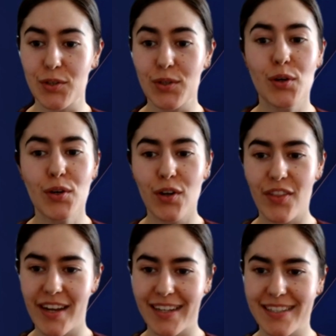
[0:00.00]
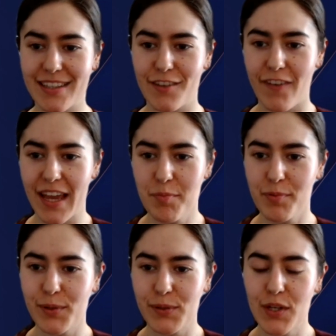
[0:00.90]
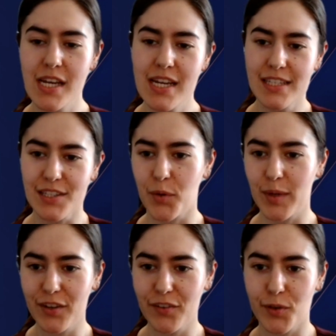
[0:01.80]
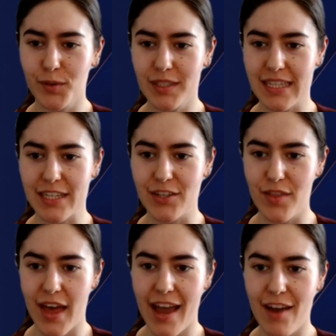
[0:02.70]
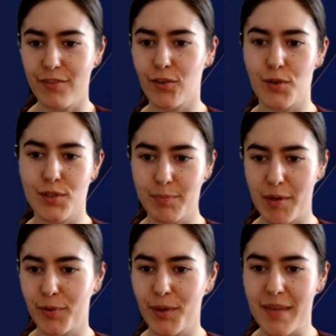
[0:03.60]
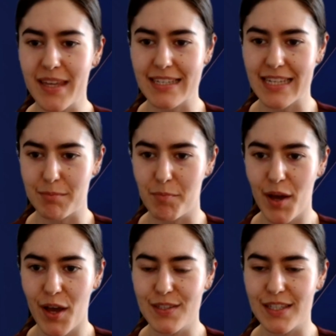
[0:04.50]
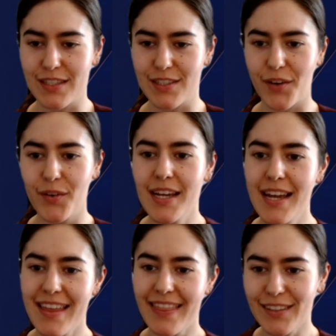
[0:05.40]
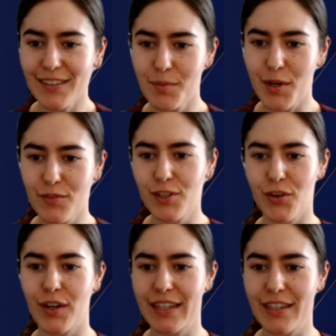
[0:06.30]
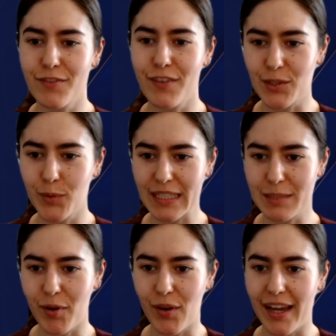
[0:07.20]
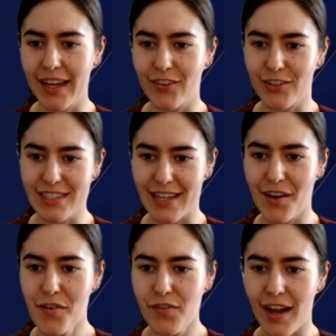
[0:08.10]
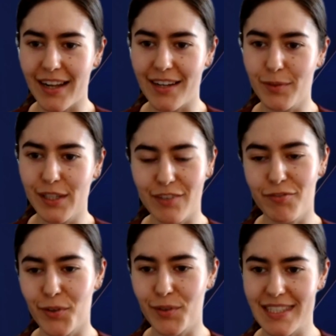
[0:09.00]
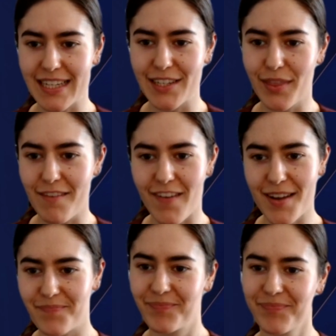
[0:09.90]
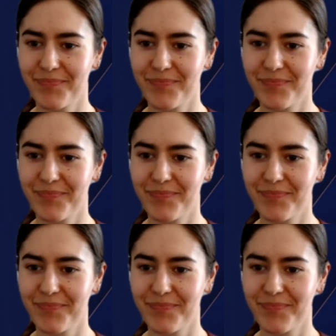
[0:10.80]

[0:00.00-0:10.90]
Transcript: New York on the 19th of April. So we look forward to seeing you there. And of course, people can meet the team in person. So thanks so much for joining us for this quick spotlight on yourself. And we're looking forward to seeing you at the event.